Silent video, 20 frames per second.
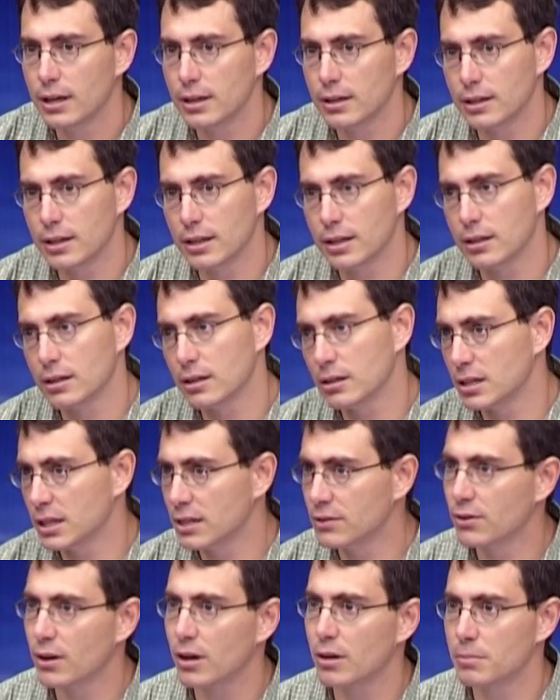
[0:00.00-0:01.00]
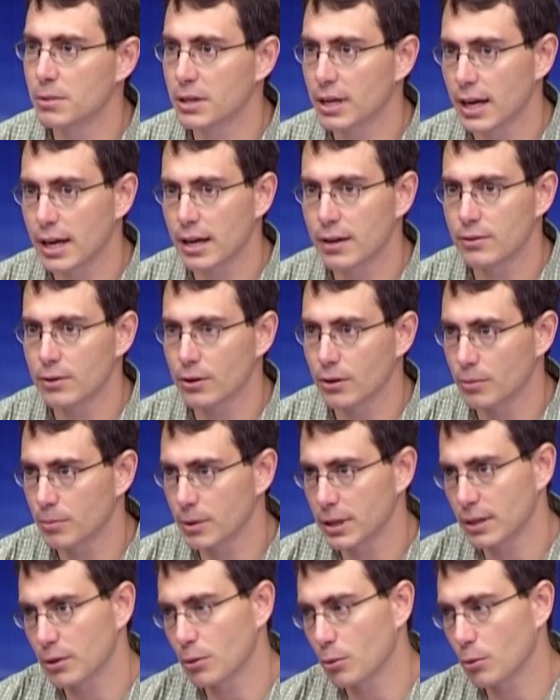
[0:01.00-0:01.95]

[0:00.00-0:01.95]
then the default behavior, I mean,